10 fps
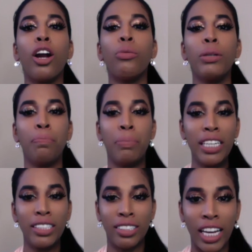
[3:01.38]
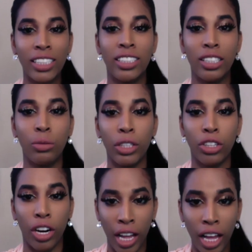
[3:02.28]
we being tested with
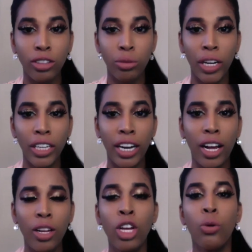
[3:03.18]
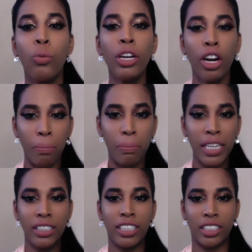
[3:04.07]
our health right now, we are
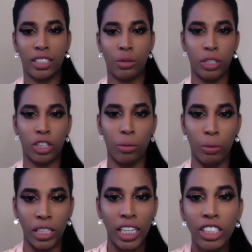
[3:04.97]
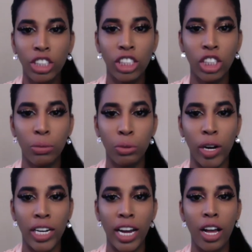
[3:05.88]
being tested with our relationships
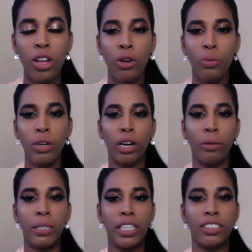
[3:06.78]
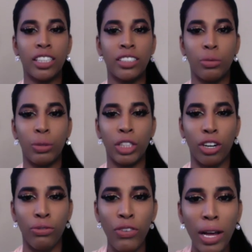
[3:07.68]
right now. We are being tested with our
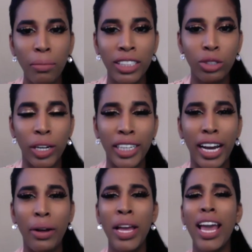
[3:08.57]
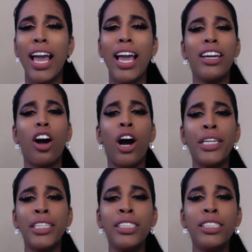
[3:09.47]
families right now. And
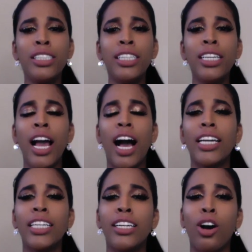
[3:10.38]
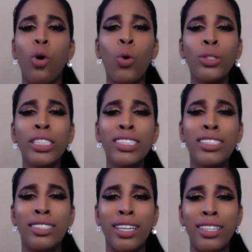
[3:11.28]
honestly, I can only
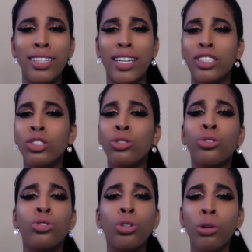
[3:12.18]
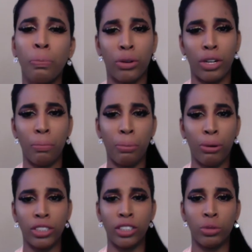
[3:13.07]
say that it's super
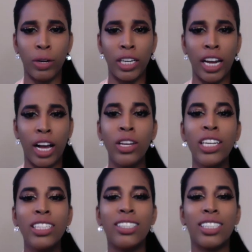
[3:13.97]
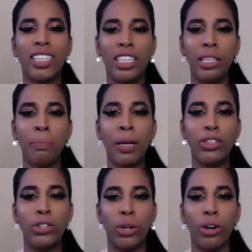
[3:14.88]
important right now to keep
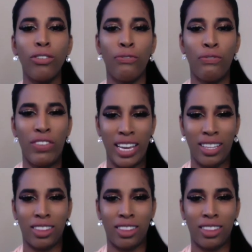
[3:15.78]
your faith,